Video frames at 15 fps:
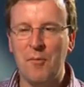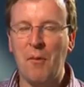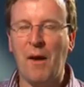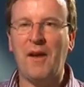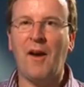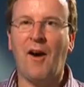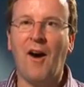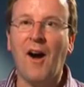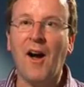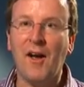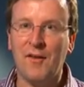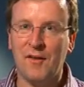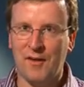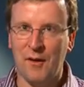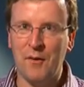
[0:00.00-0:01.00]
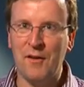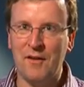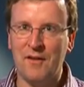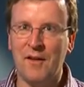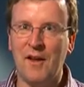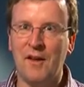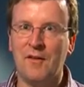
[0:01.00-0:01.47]
make iron so
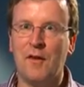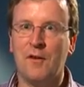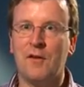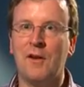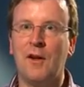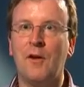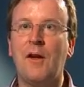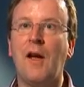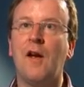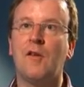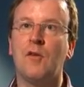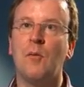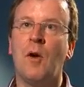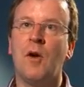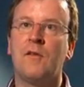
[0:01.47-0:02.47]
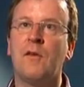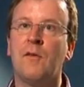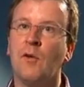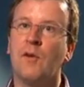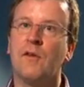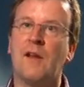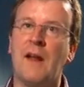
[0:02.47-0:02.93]
easily in such a location where it's
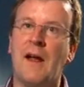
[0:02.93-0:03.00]
difficult to